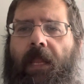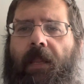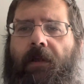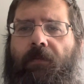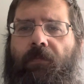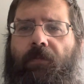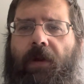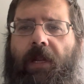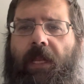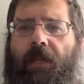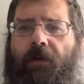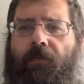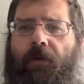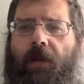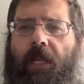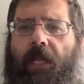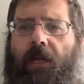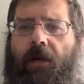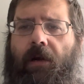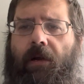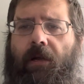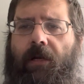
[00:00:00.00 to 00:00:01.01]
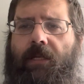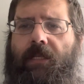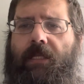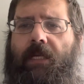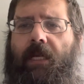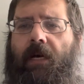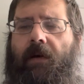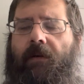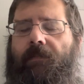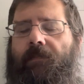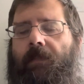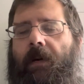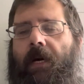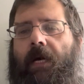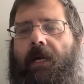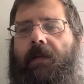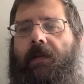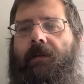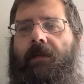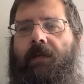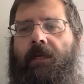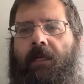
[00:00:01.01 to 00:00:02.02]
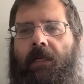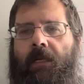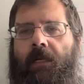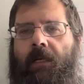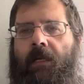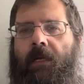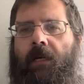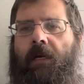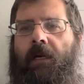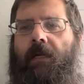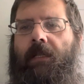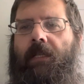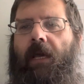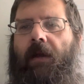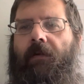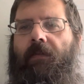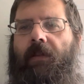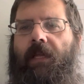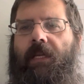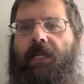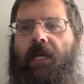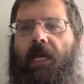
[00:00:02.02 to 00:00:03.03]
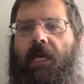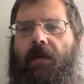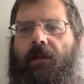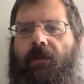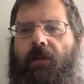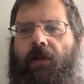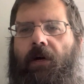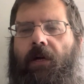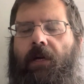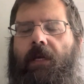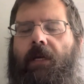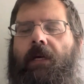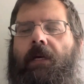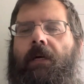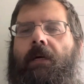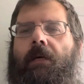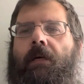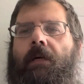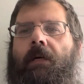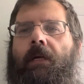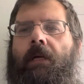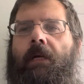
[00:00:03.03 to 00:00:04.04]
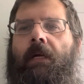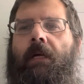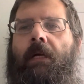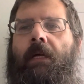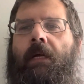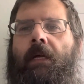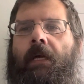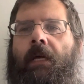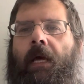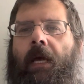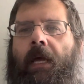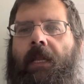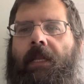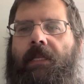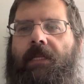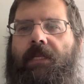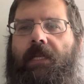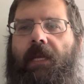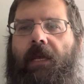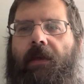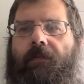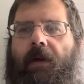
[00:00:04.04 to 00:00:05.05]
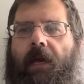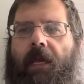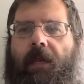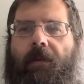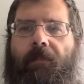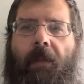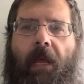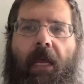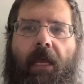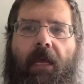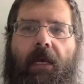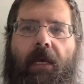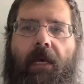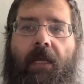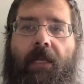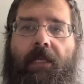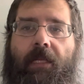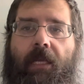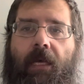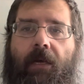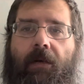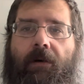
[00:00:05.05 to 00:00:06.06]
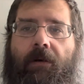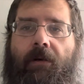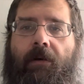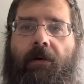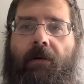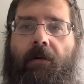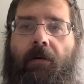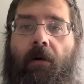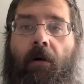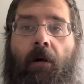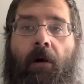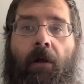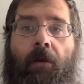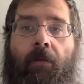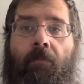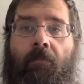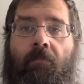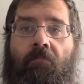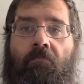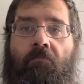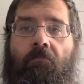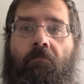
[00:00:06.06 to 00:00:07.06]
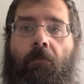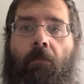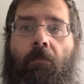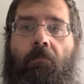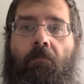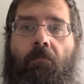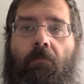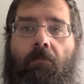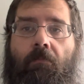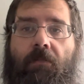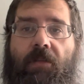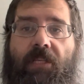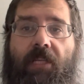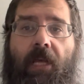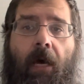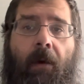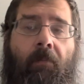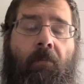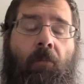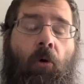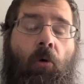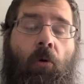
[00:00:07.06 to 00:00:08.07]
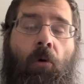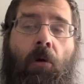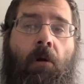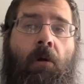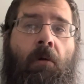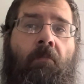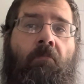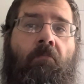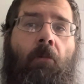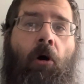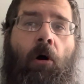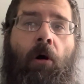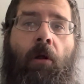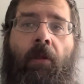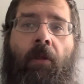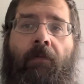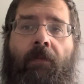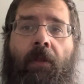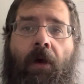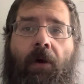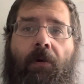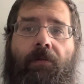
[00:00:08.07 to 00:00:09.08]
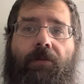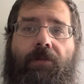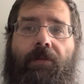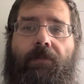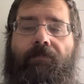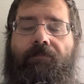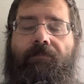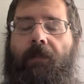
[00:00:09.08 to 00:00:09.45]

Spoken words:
the really, really hard stuff, but I'll definitely take a look and see if I can make a deal on some or all of those.